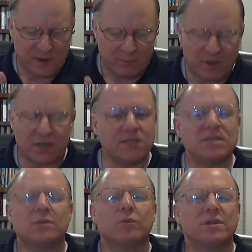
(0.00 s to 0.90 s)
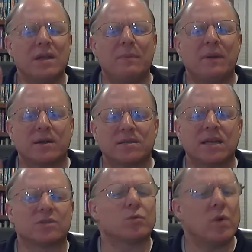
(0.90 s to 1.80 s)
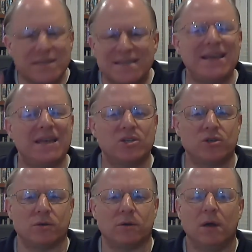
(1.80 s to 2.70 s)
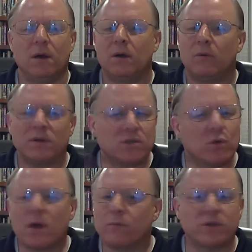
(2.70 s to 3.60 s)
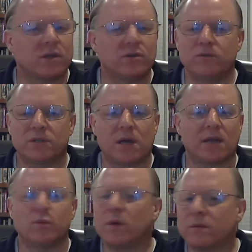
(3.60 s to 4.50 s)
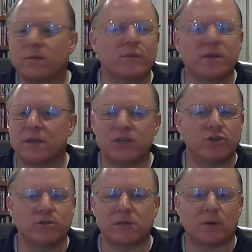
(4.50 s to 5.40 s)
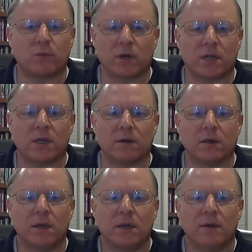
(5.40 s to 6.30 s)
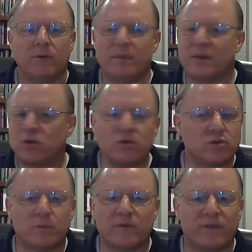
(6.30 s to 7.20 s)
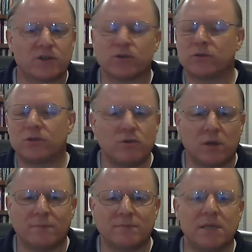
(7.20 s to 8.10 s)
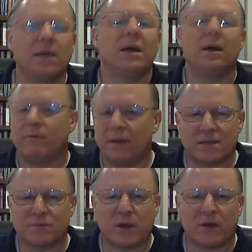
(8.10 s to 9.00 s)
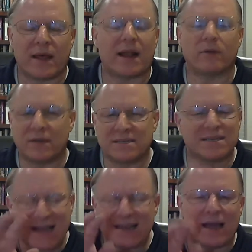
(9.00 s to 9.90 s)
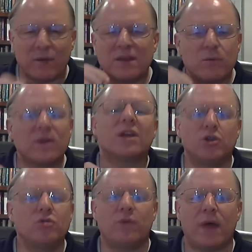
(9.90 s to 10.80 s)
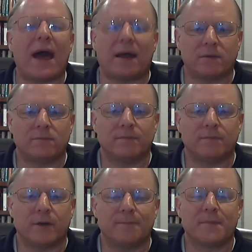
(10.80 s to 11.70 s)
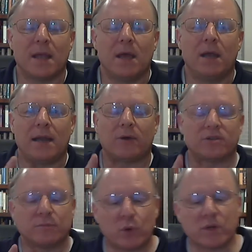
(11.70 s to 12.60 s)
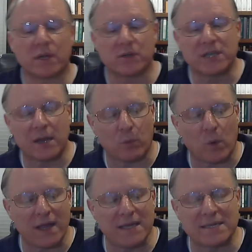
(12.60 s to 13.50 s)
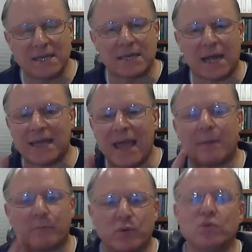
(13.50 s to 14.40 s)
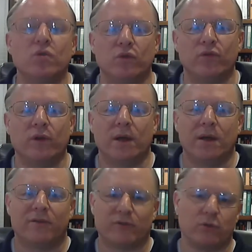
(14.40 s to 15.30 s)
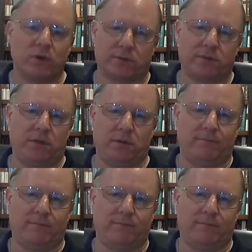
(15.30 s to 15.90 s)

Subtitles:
but at least deepen our sense. What's the issue? What's going on with the two sides? What are the real issues at work here? We've been too superficial, too clumsy. We got to spell that out. And he says, I think we can do that. Right? Now, it's important to understand why he says, I can't prove free will to you.